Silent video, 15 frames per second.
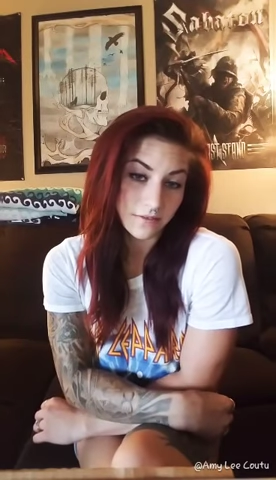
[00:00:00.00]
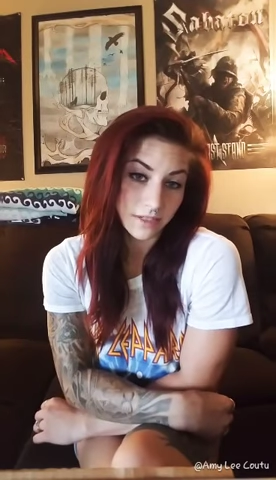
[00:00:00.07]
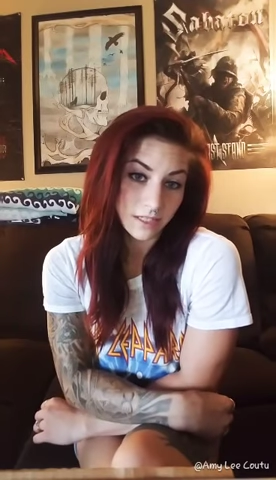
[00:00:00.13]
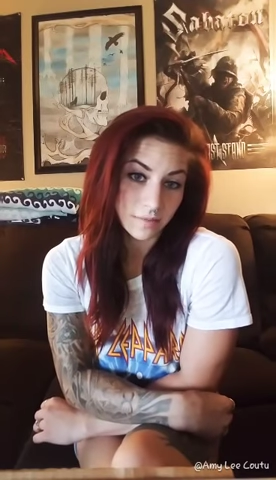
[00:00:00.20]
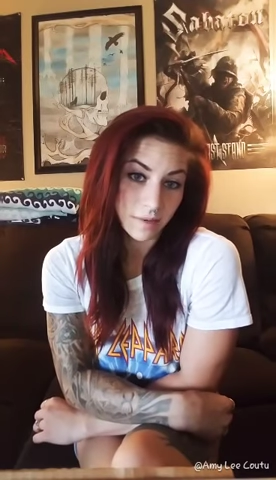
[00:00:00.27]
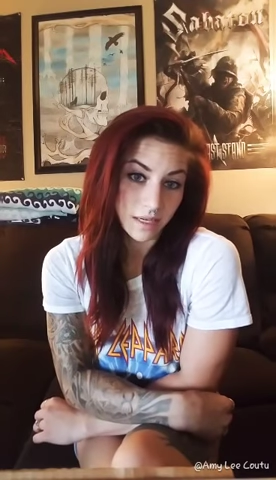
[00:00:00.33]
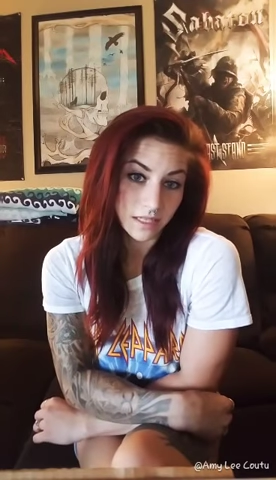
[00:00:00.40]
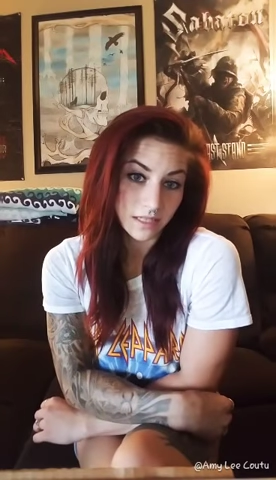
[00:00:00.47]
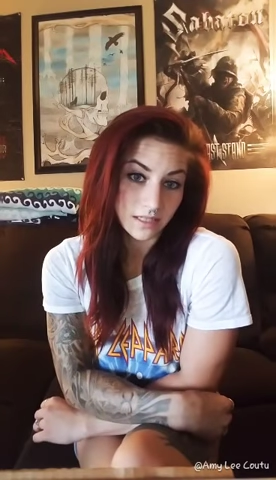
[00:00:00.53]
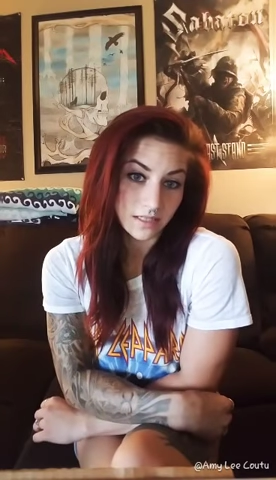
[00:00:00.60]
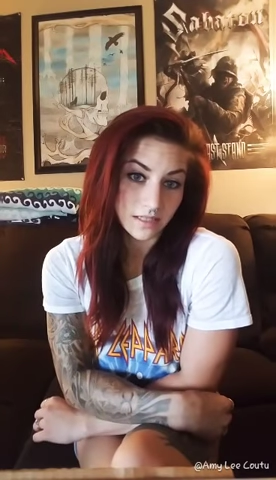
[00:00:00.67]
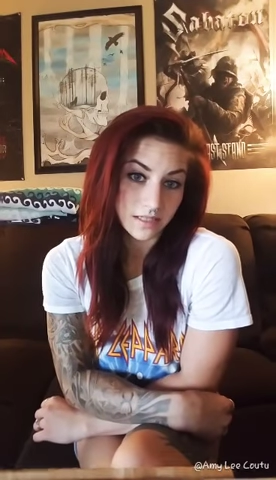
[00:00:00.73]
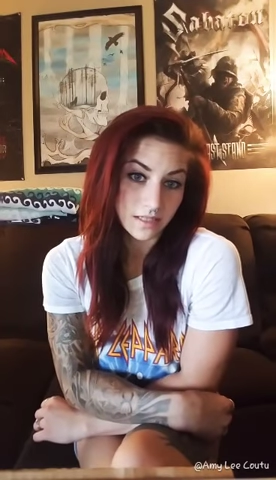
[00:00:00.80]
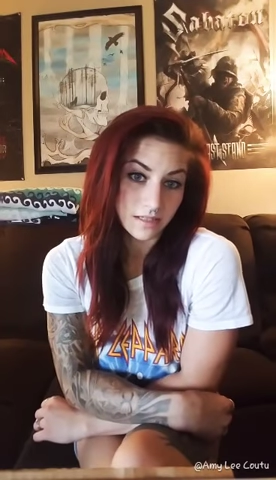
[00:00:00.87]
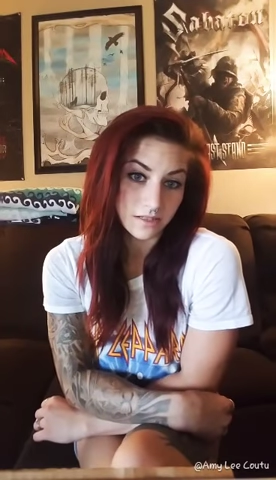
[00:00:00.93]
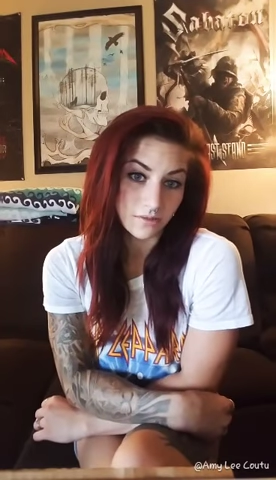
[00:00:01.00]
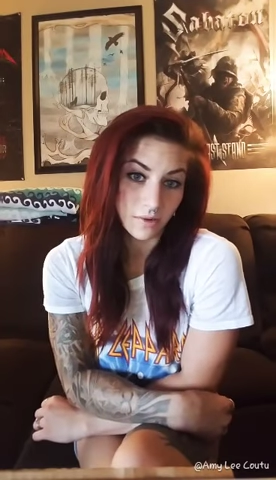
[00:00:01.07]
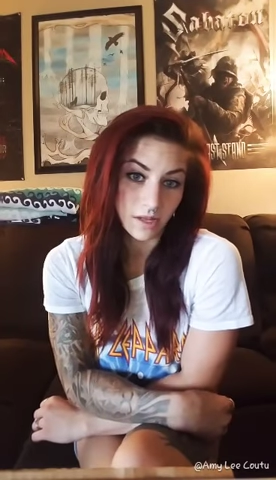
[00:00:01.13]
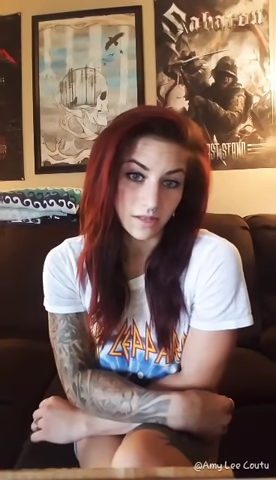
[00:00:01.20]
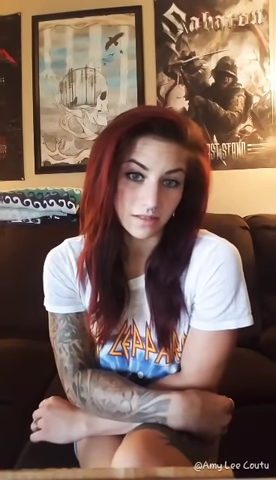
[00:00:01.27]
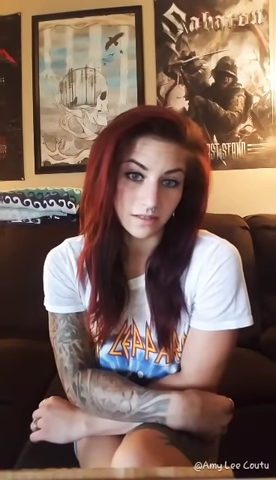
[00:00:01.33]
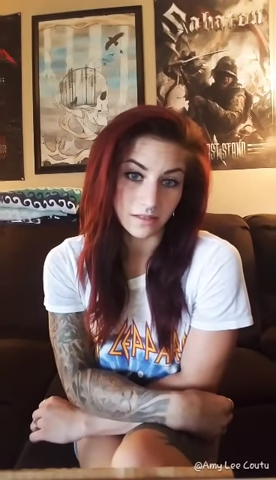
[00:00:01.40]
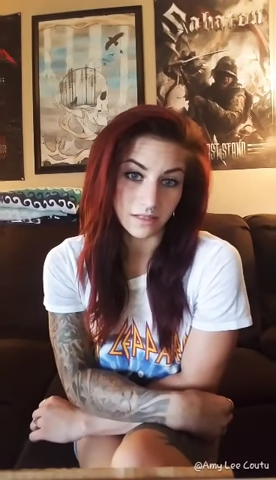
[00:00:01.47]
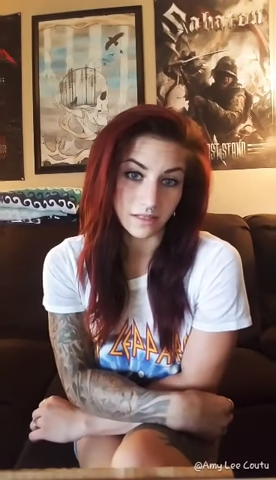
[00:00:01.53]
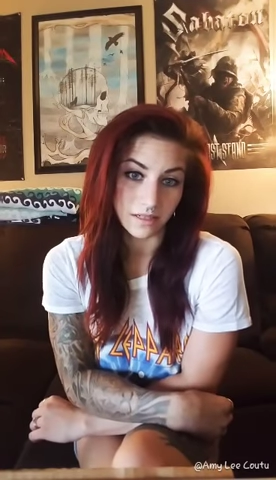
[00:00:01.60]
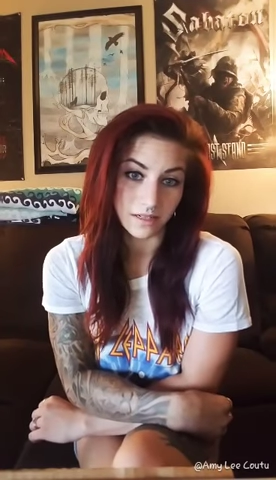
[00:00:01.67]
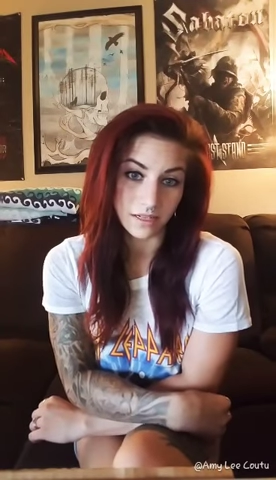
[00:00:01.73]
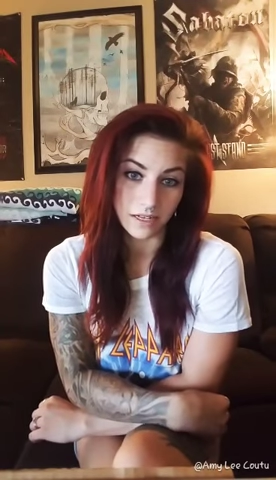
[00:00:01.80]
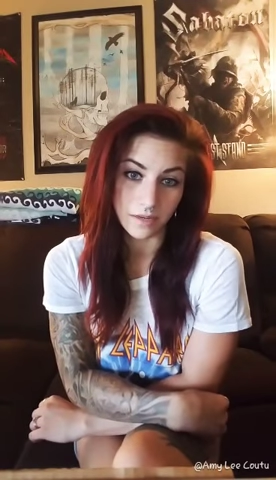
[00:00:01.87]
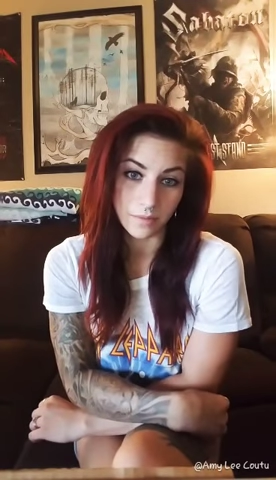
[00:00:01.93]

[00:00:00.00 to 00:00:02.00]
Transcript: expectancy as well as their